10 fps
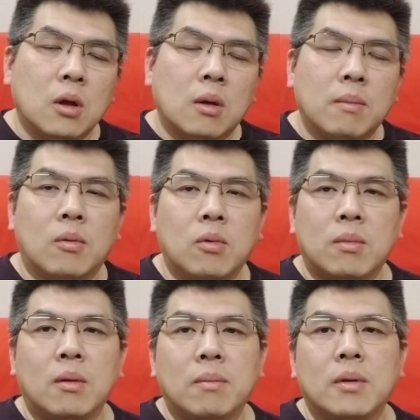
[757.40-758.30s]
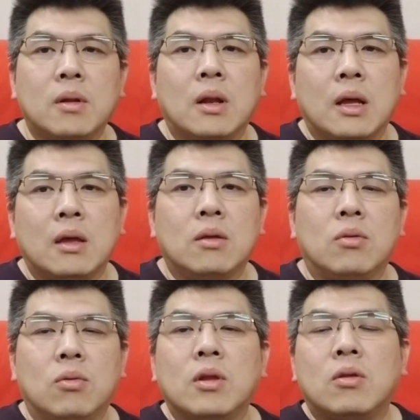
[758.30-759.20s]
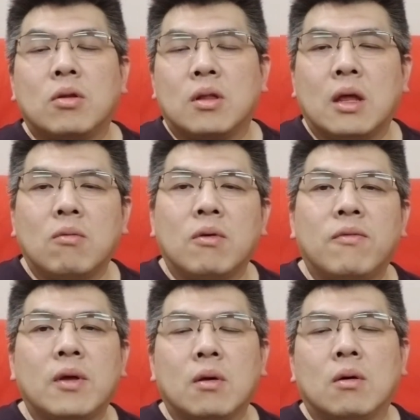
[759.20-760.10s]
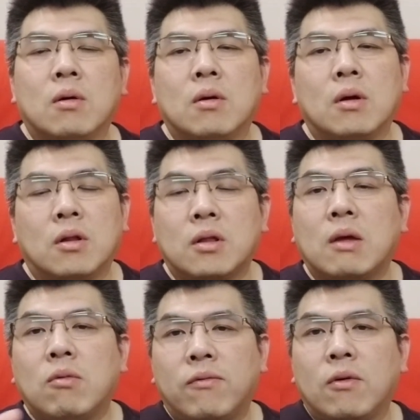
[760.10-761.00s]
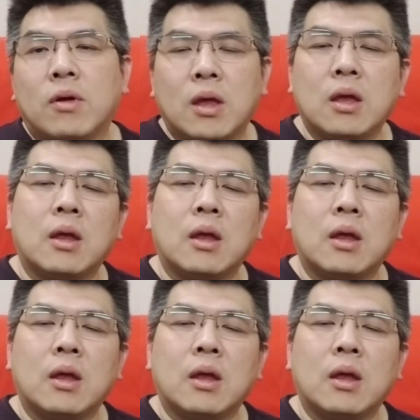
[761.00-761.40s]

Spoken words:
But remember, like you need to stay with it, or stay with your kid,